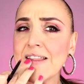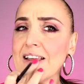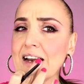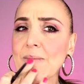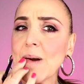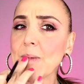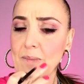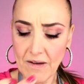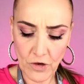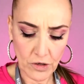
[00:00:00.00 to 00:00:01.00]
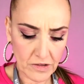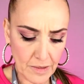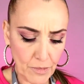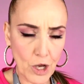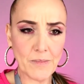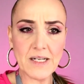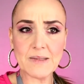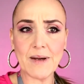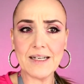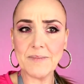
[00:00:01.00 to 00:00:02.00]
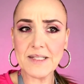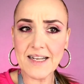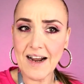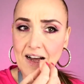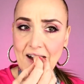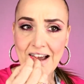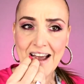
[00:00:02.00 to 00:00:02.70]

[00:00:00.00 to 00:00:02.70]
The only problem I've got at the moment is my lips are